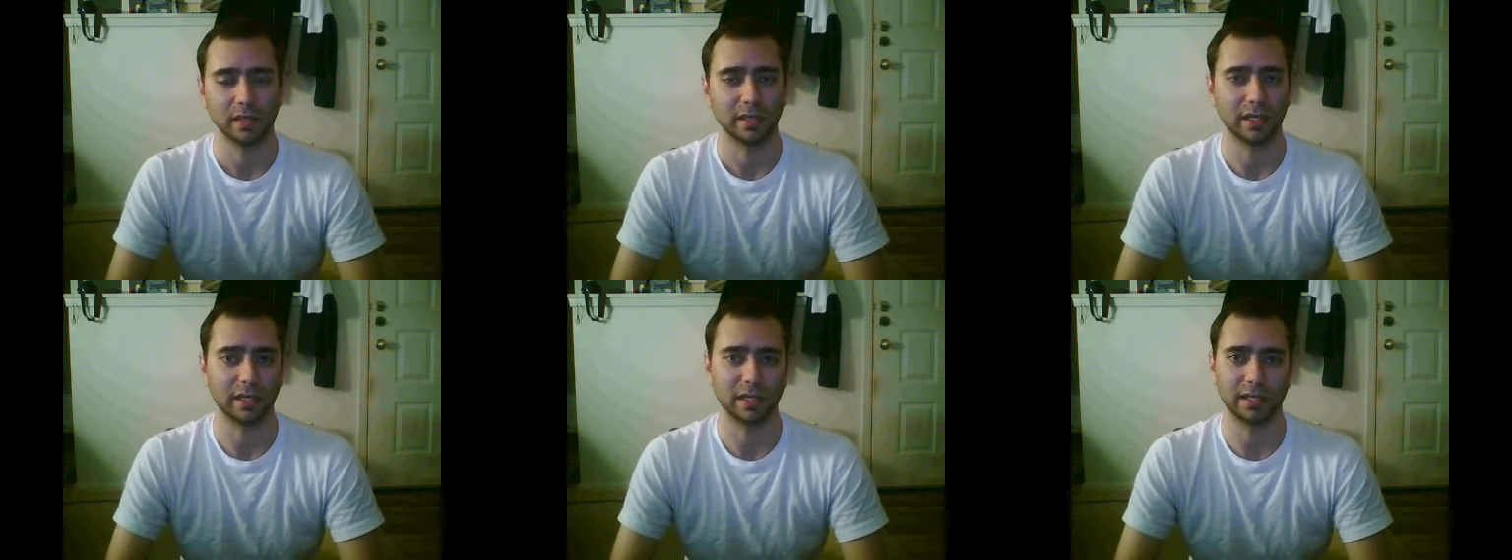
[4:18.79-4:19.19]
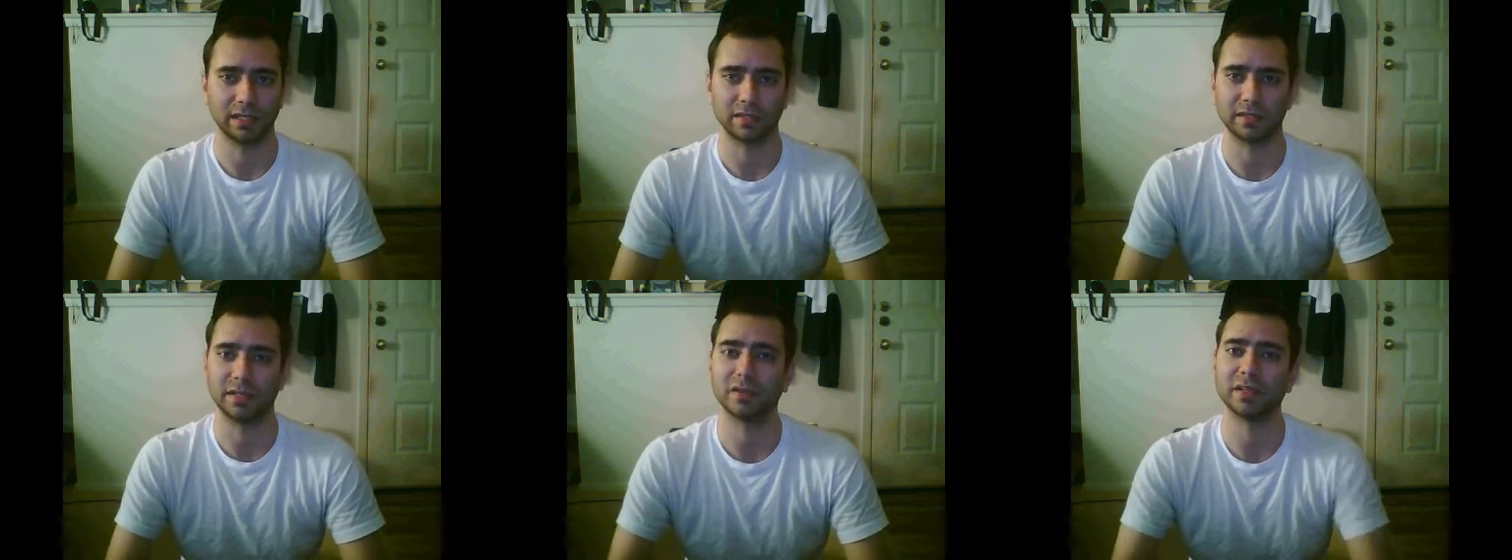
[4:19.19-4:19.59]

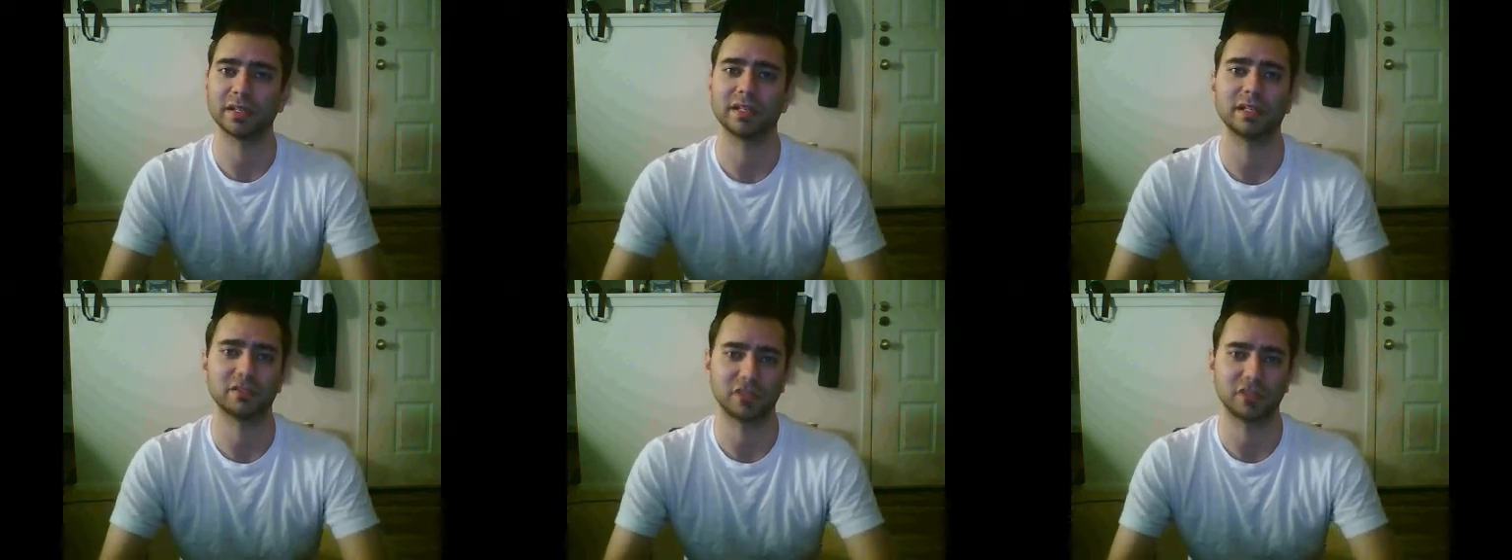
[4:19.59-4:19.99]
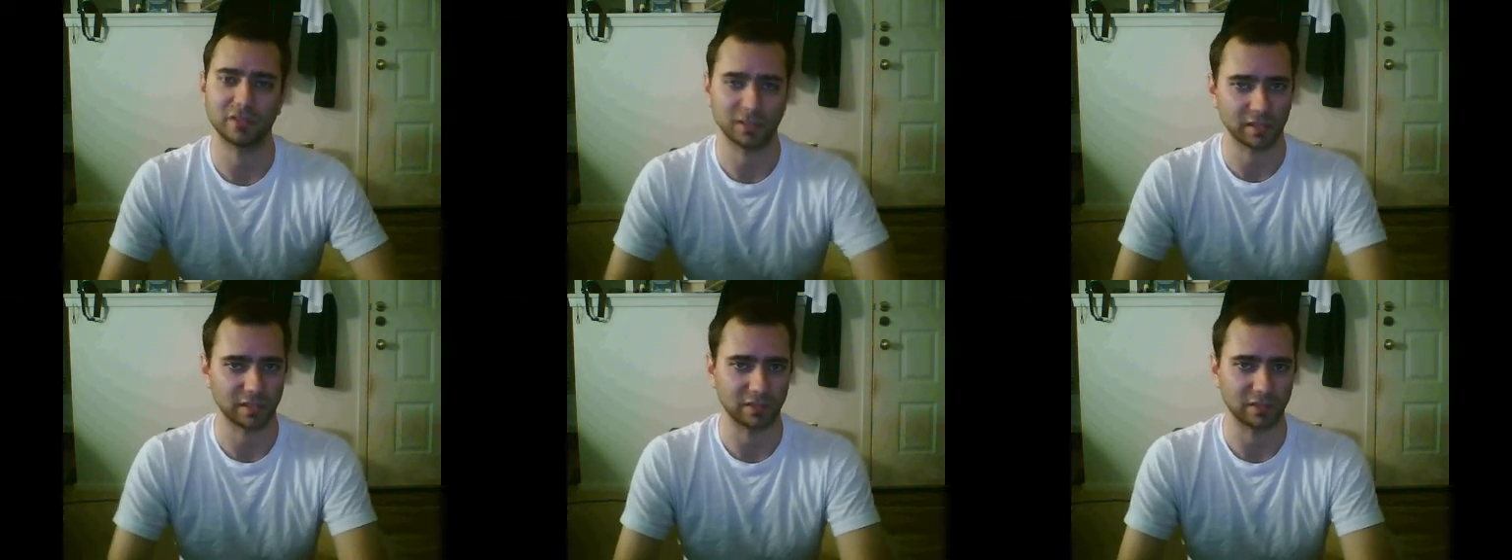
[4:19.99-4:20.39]
The only thing that
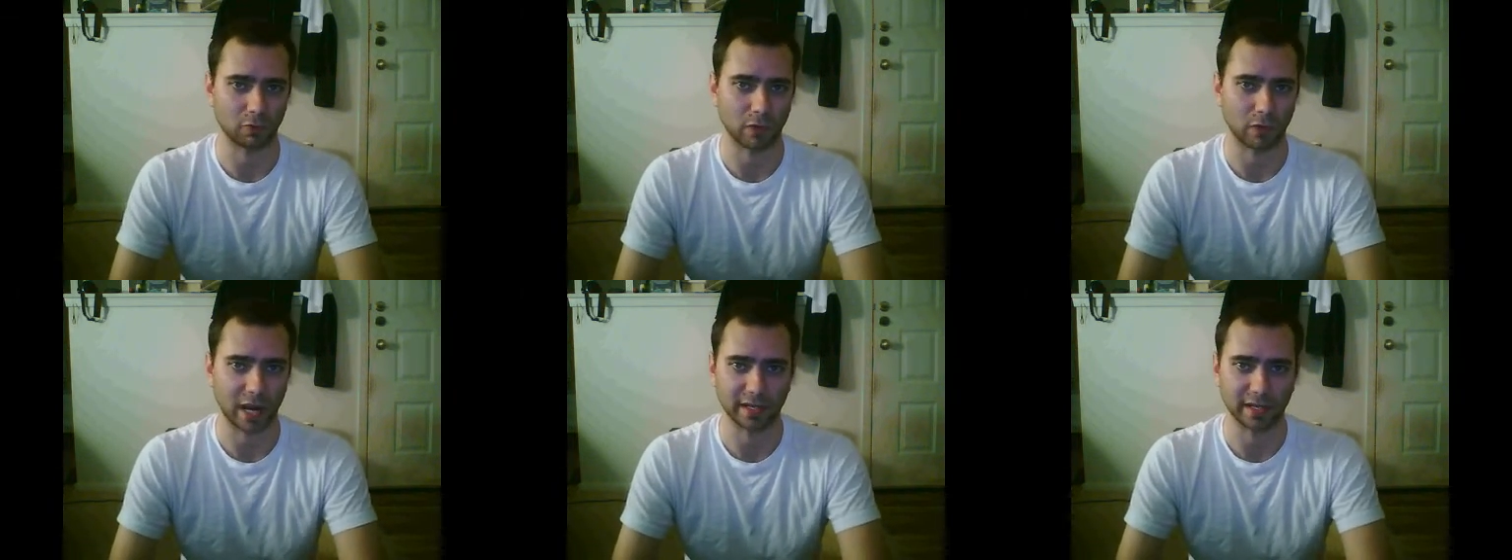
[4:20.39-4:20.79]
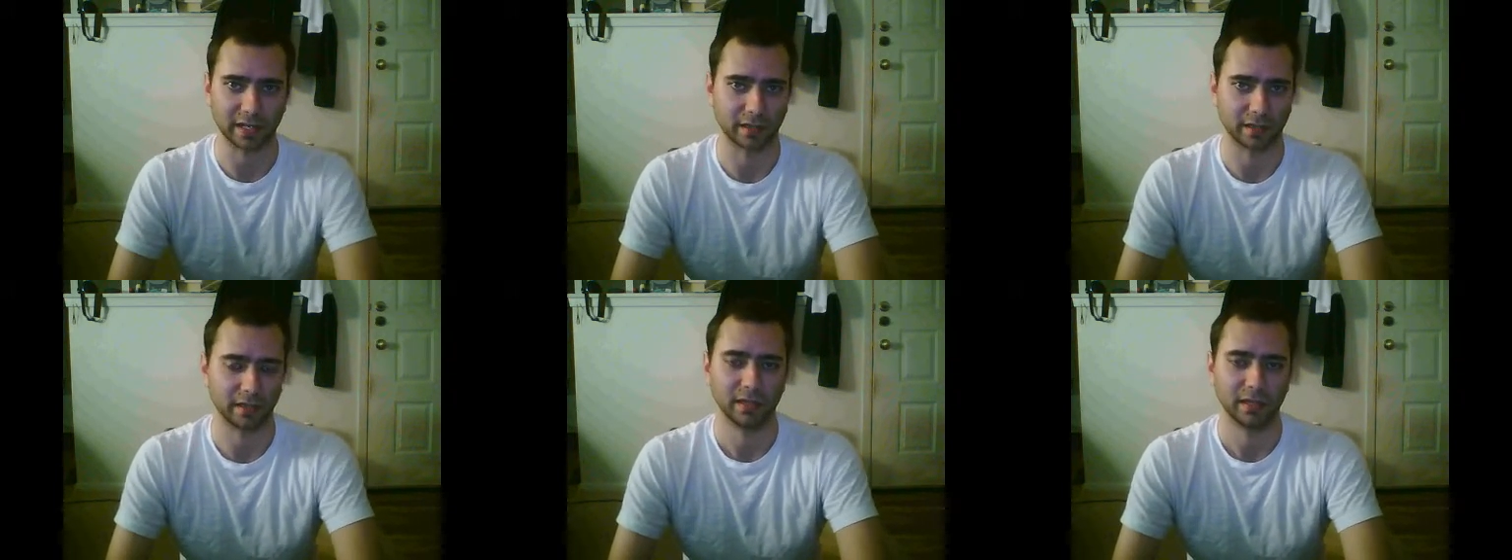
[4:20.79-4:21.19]
changes is the writing.